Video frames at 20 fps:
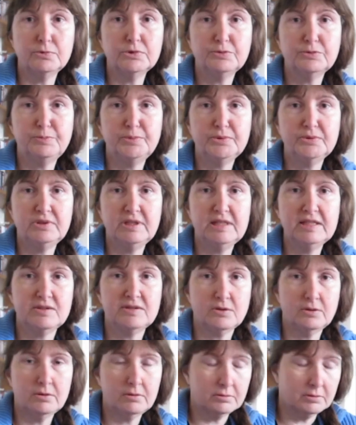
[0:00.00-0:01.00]
would put
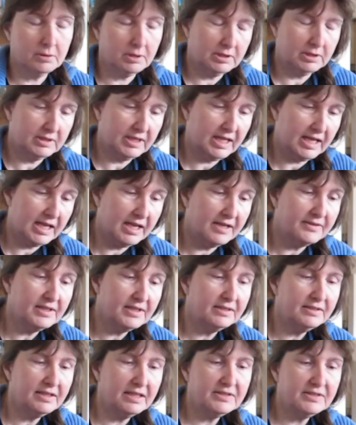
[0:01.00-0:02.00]
this on the head,
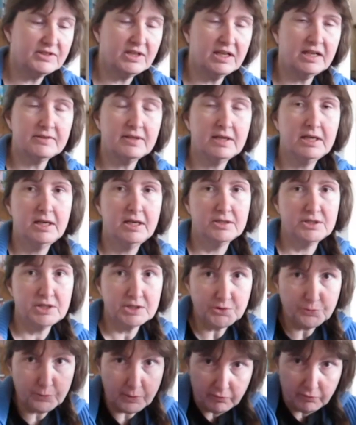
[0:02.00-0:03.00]
and they said
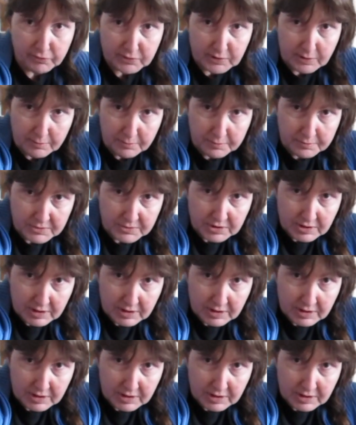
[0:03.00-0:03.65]
just with some